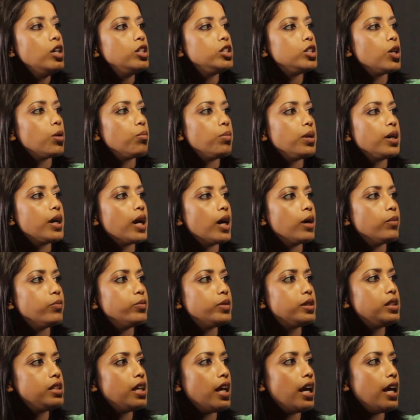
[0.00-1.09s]
So it
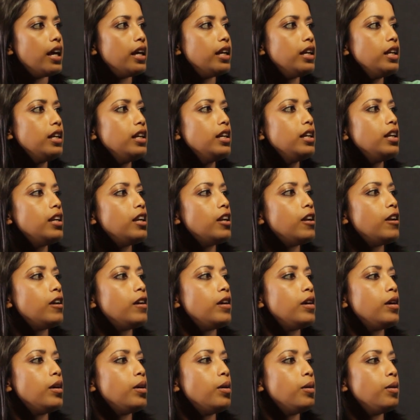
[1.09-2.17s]
becomes 10
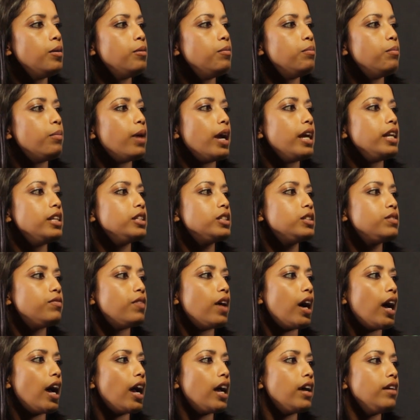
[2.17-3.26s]
minus
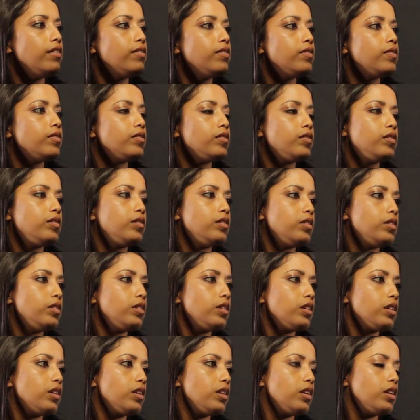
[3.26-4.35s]
5
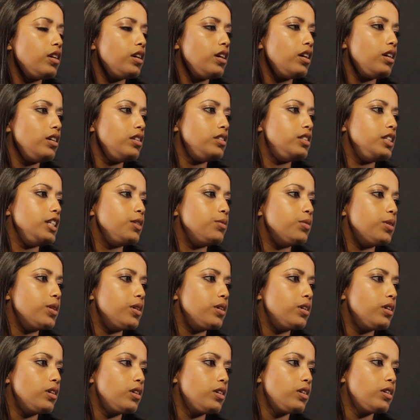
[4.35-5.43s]
is
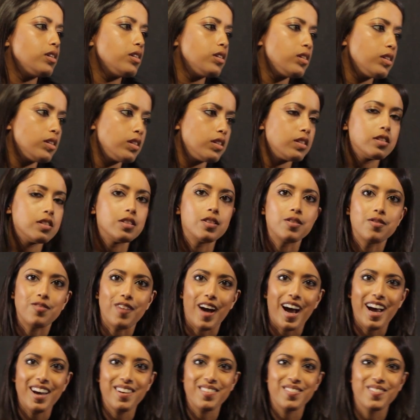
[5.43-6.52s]
equal to
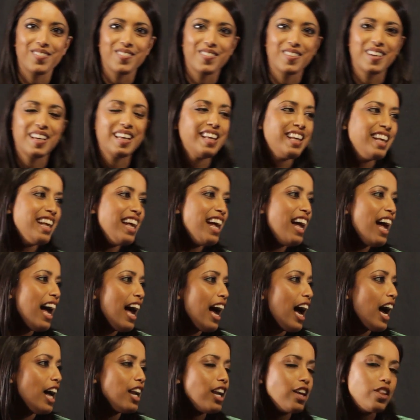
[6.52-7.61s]
5.
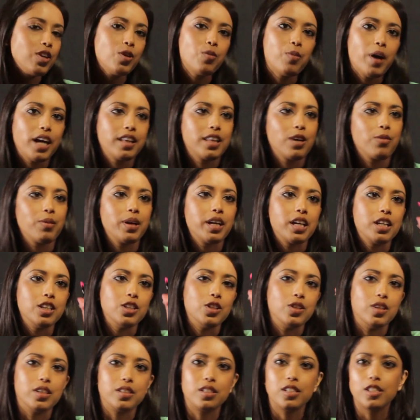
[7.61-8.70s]
Another way that we can do
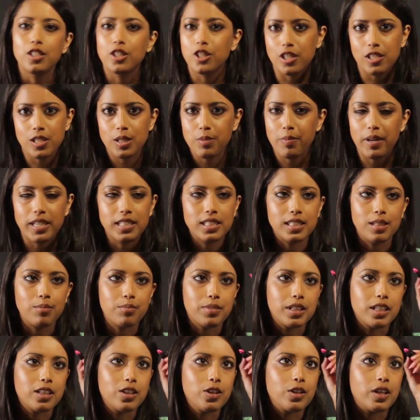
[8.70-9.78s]
this is just by
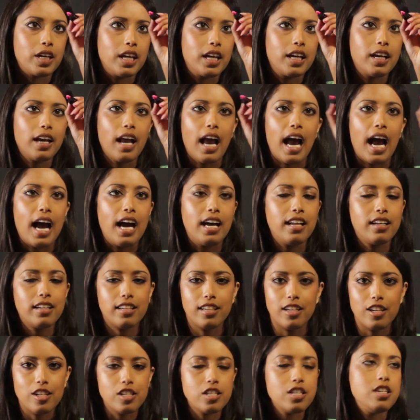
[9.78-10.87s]
simply looking at
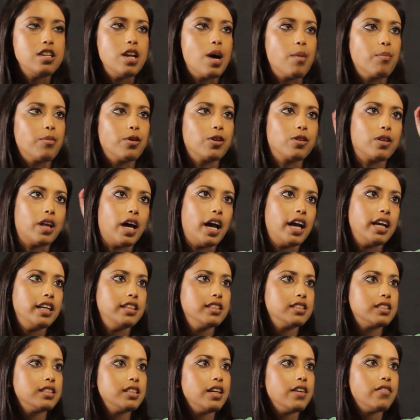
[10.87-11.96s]
number lines.